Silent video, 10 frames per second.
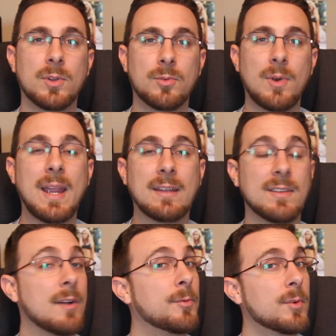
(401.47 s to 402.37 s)
with the
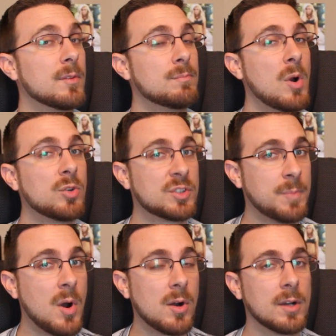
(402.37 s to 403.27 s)
rates. Now, for the most
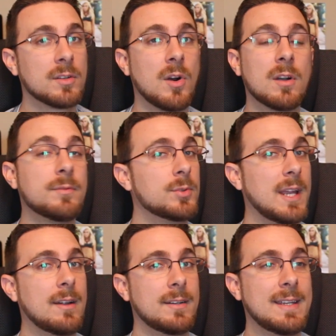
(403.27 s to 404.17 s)
part, Carnival
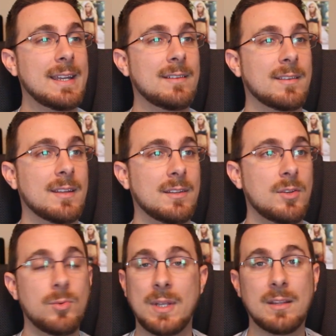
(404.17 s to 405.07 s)
guarantees that
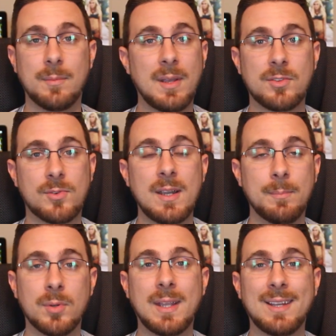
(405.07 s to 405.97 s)
you get the best
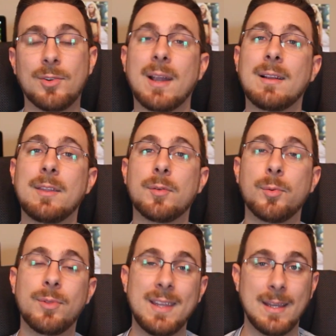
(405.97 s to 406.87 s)
rate booking directly
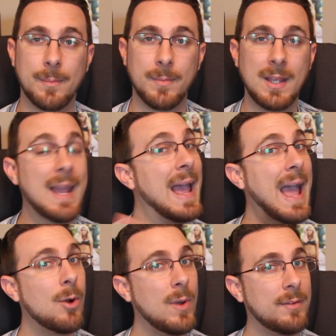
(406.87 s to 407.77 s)
through them.
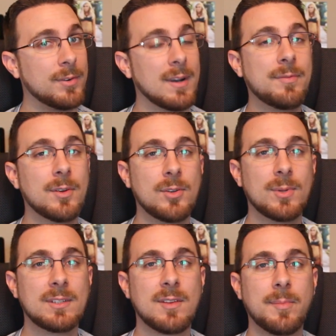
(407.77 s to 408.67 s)
However, if you're
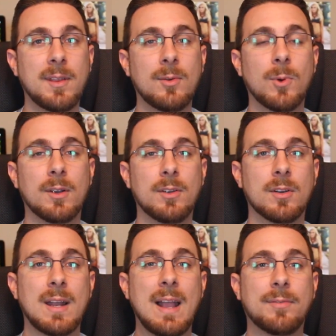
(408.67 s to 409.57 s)
doing something where you're
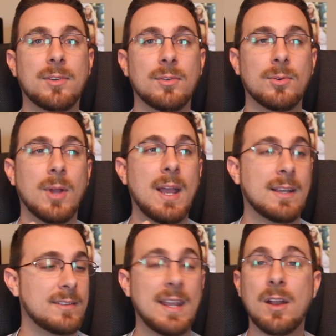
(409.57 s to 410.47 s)
going to have to
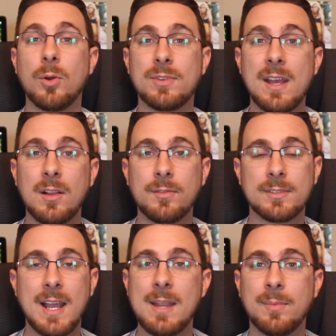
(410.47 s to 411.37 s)
stay in a hotel
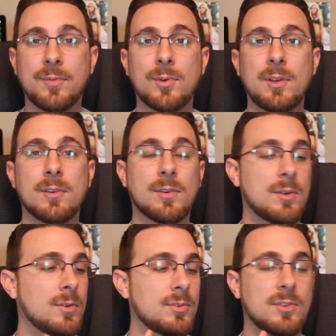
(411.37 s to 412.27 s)
overnight before your
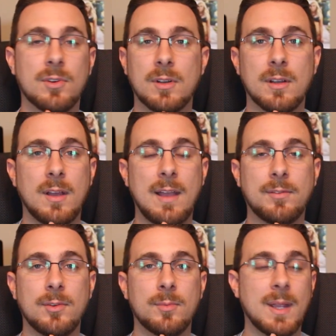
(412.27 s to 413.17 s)
cruise, you're going to
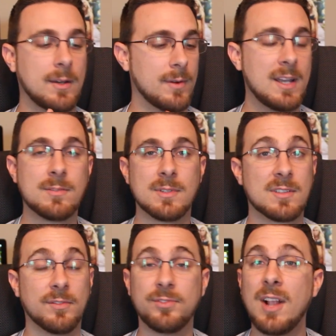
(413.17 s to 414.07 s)
have to make
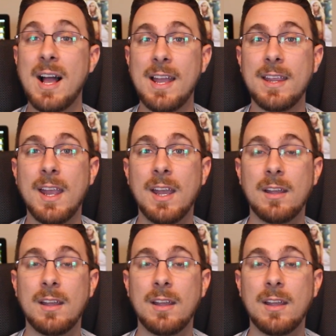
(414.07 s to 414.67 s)
arrangements to fly